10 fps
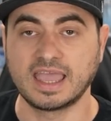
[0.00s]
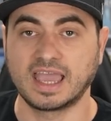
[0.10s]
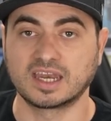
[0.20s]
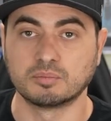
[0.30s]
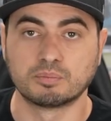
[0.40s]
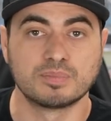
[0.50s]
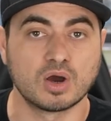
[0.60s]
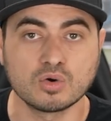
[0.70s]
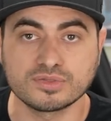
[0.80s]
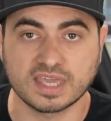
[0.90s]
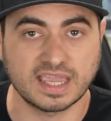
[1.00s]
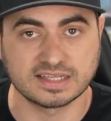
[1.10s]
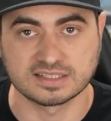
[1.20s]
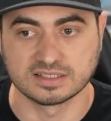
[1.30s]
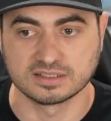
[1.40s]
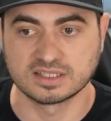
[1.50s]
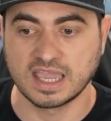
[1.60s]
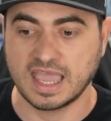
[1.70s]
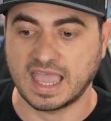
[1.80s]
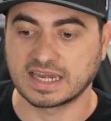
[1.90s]
And in both cases,
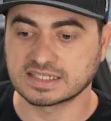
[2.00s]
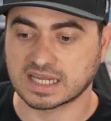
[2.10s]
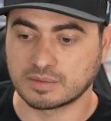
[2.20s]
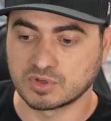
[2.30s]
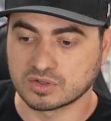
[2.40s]
anytime